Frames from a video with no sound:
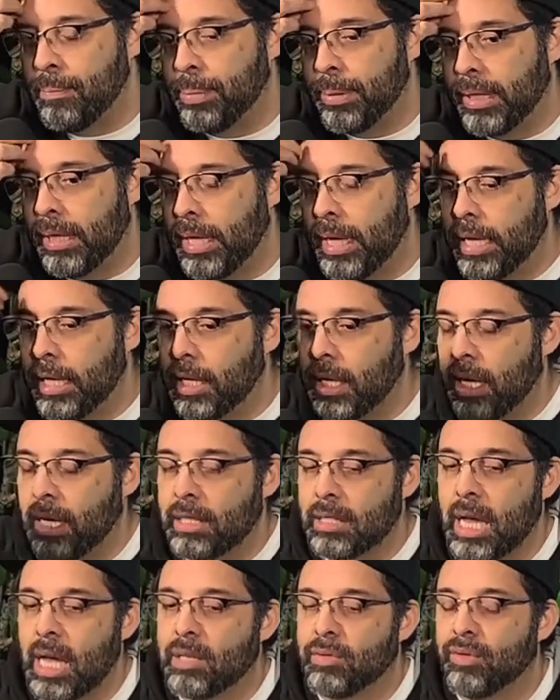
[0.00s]
but like
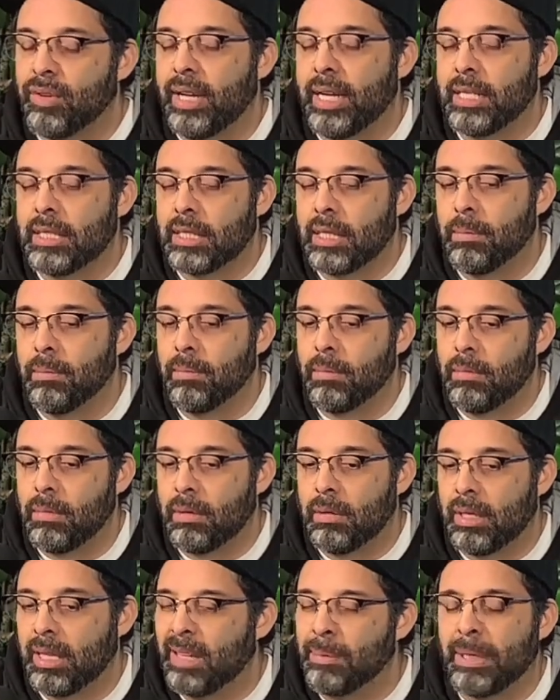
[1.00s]
as for like some
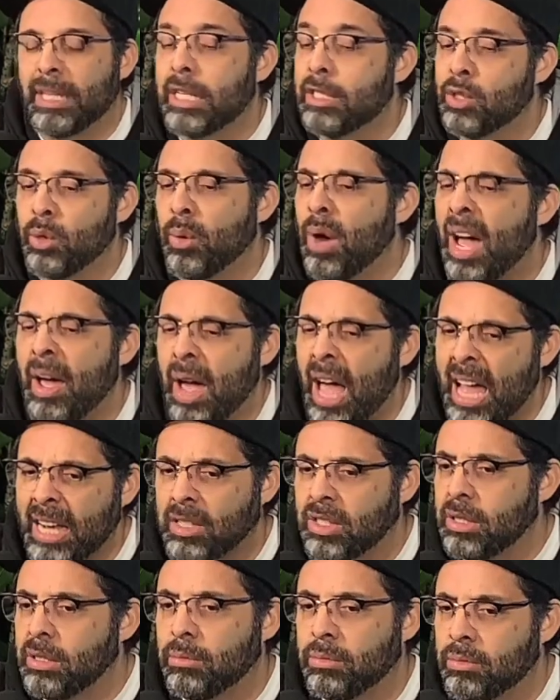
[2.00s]
like so I
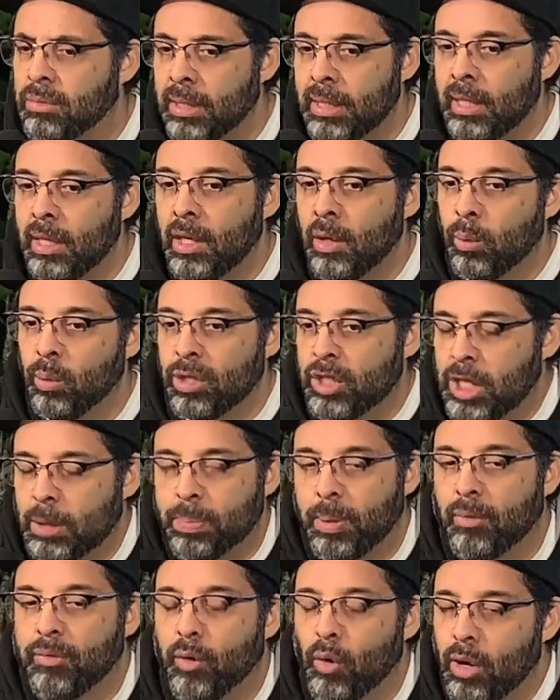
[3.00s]
actually was just
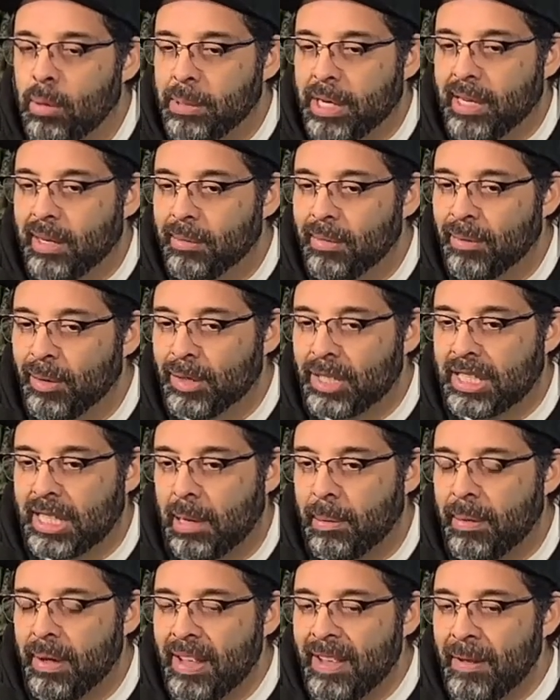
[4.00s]
performing most of the
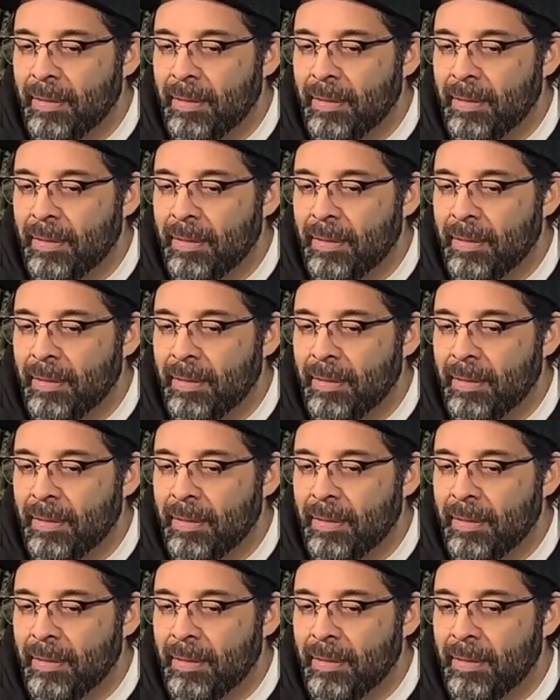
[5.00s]
time.